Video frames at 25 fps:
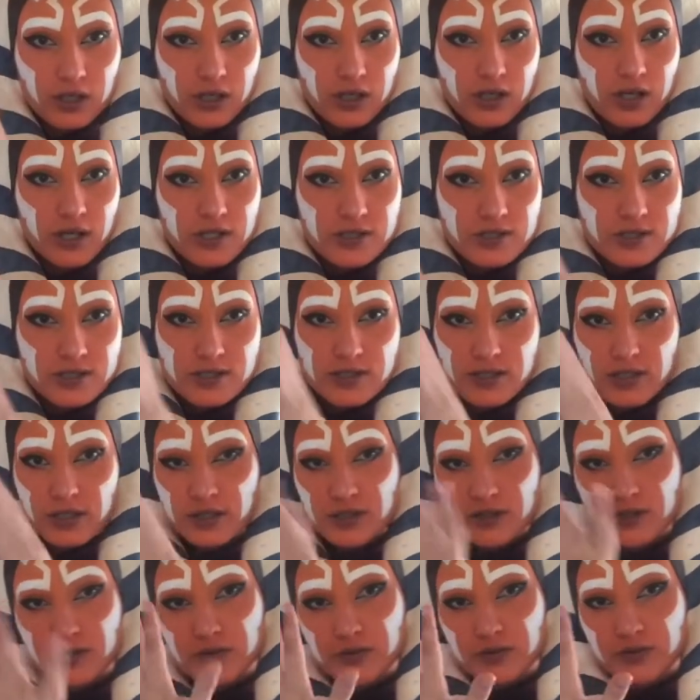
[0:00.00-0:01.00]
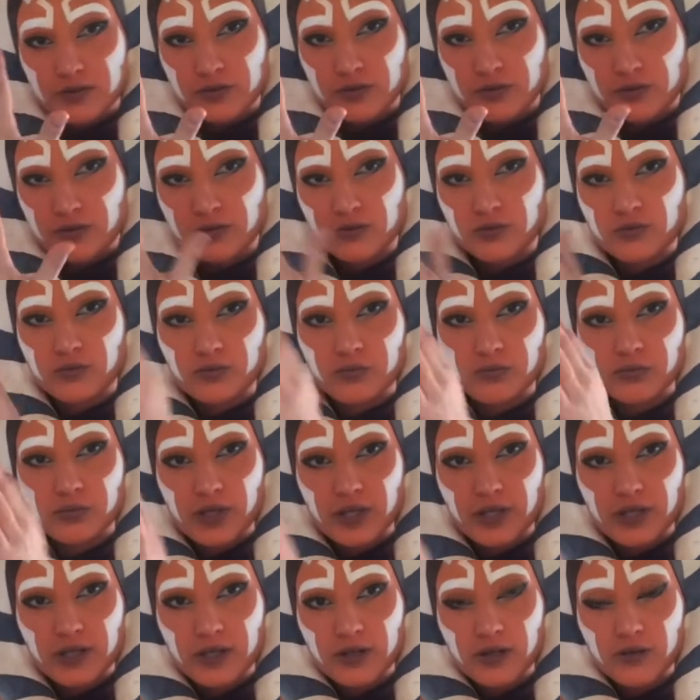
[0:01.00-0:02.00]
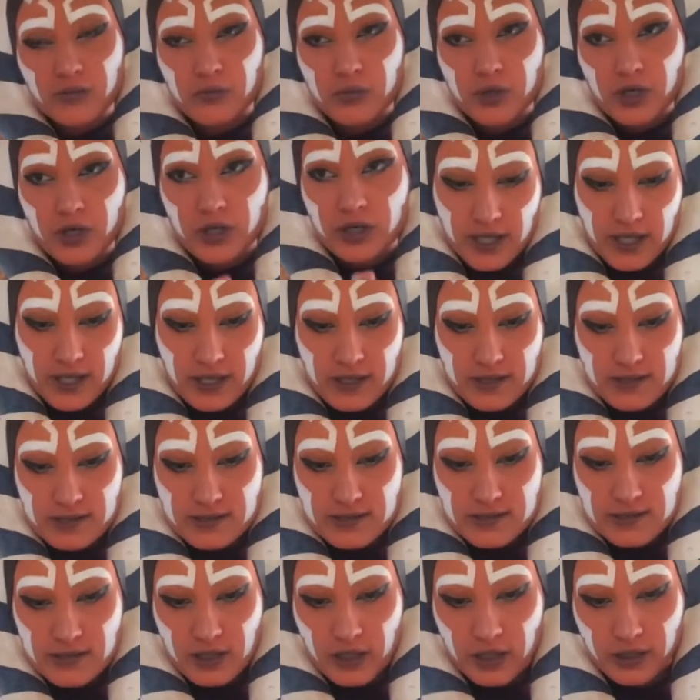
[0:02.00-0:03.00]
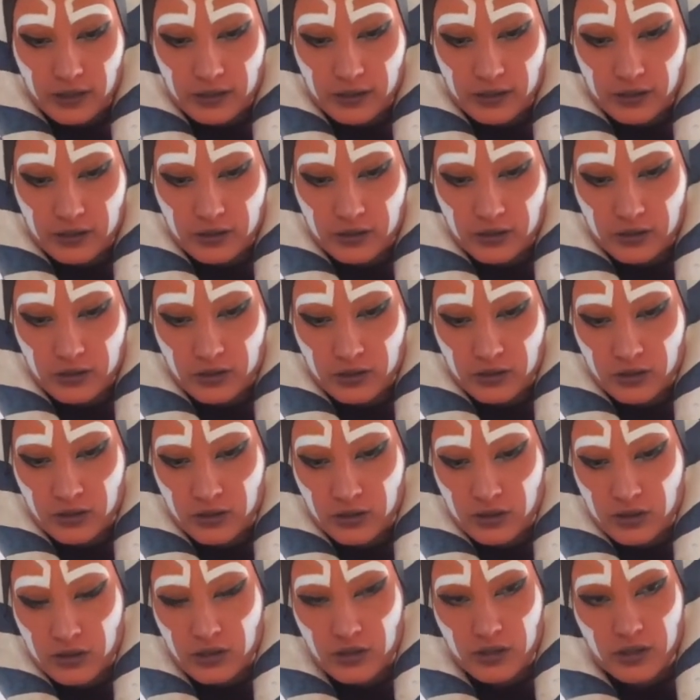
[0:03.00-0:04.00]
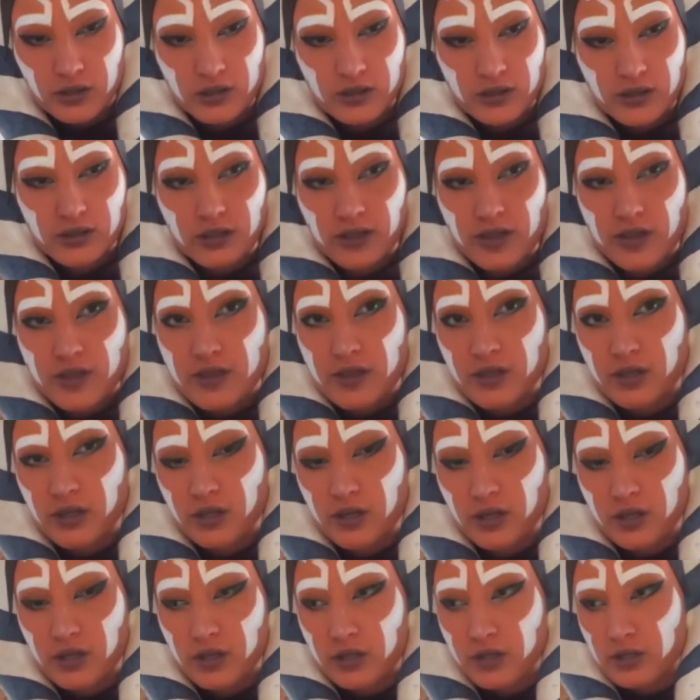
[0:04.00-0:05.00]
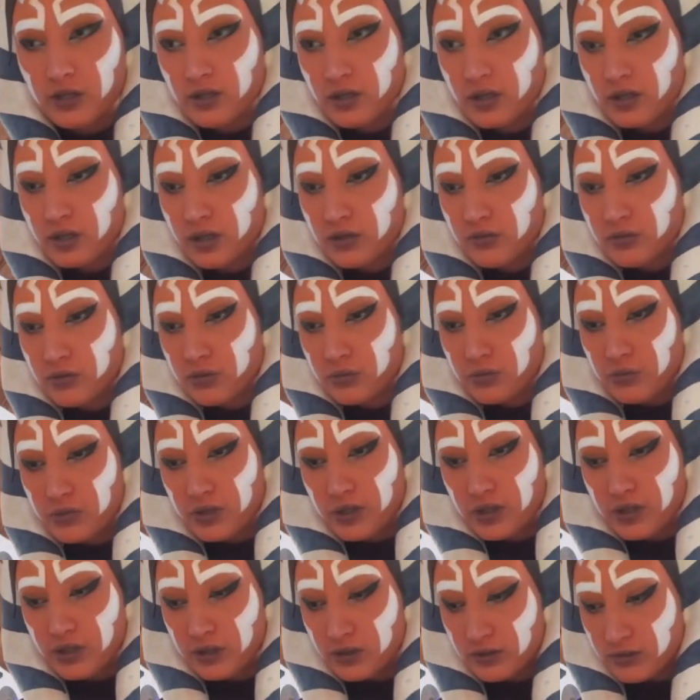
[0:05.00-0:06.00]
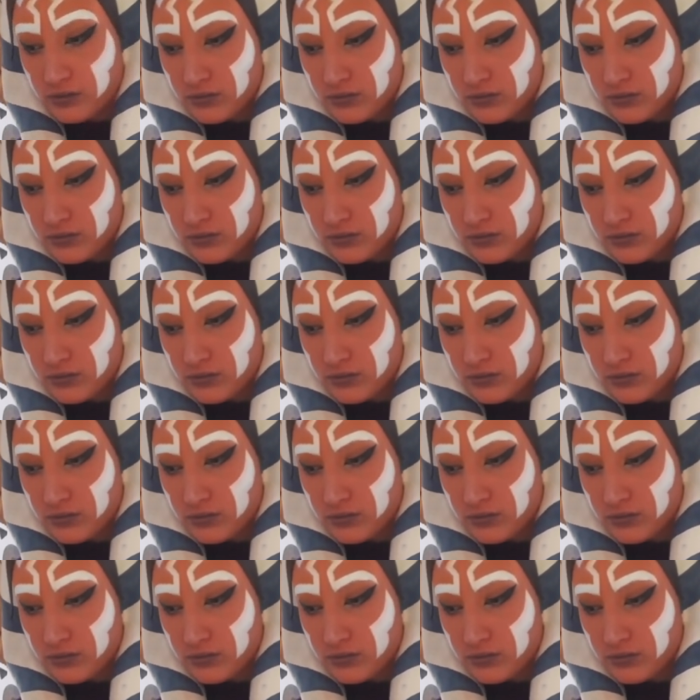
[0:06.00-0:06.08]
I just need to make my hands done, and I think I will be